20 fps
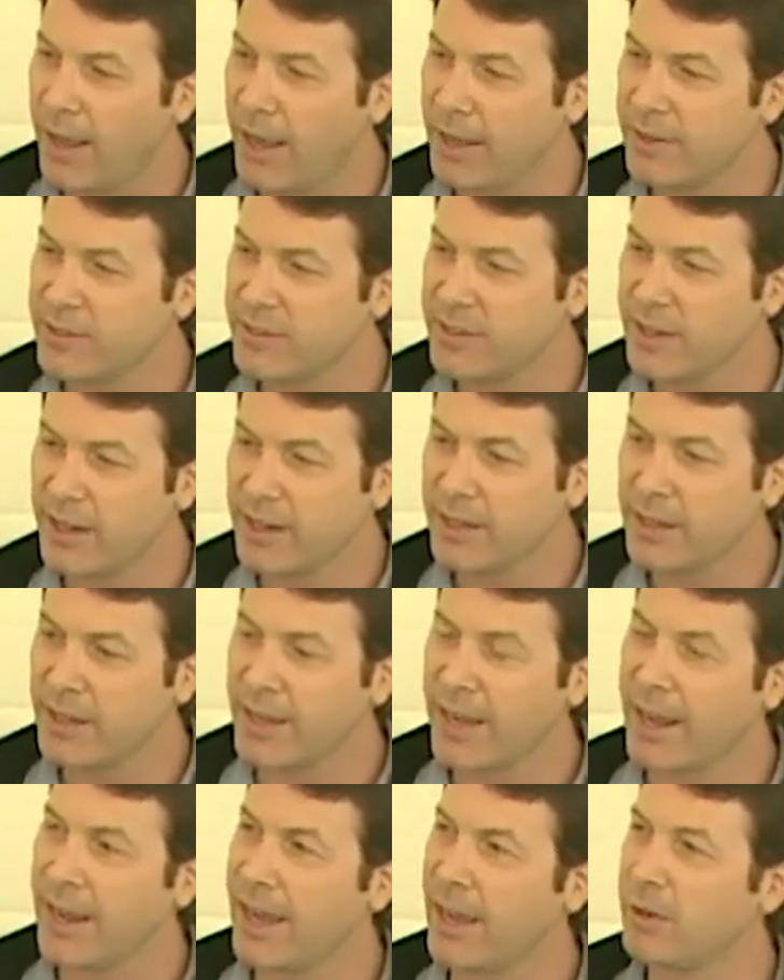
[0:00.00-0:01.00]
And
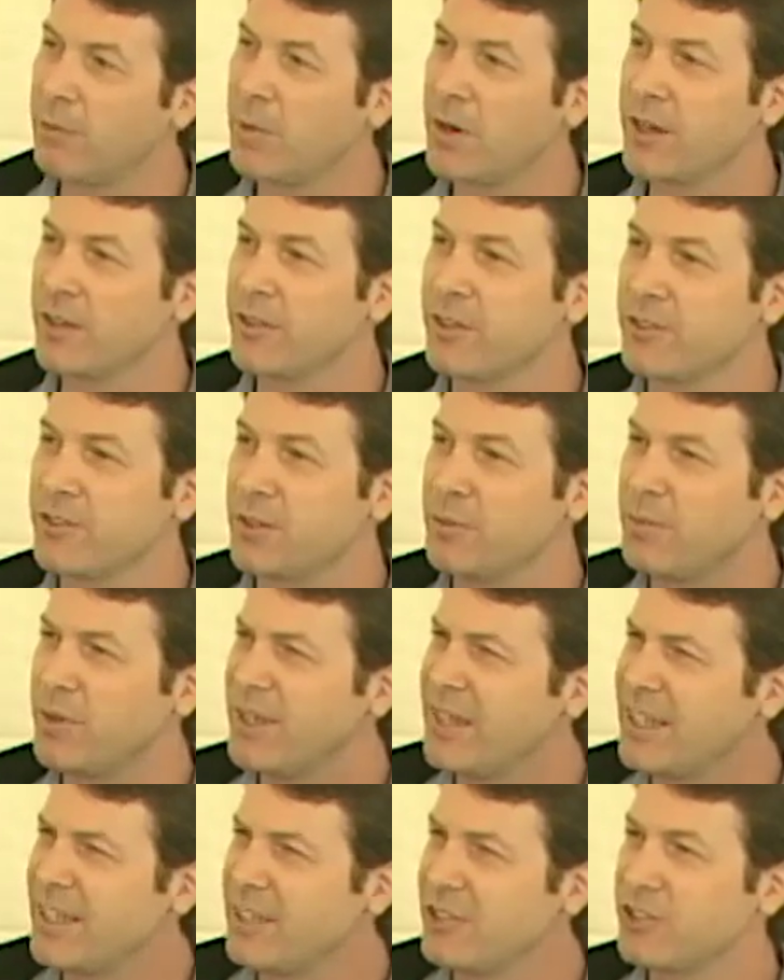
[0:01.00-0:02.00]
suddenly I had one of those
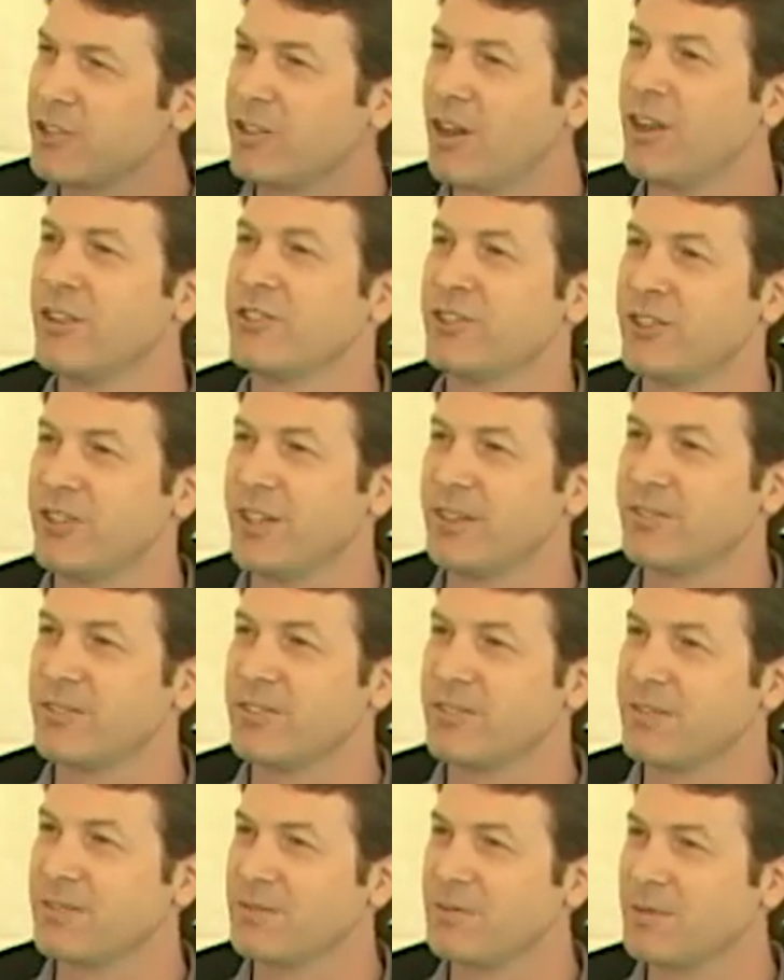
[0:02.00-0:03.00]
complete gestalt
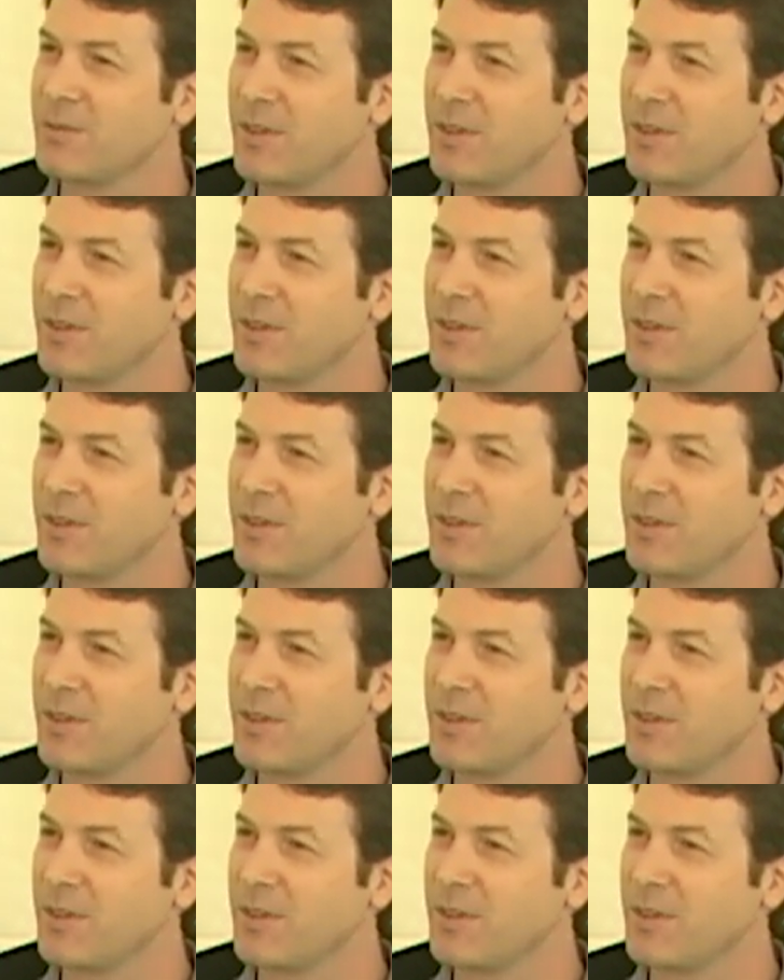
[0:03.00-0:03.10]
shifts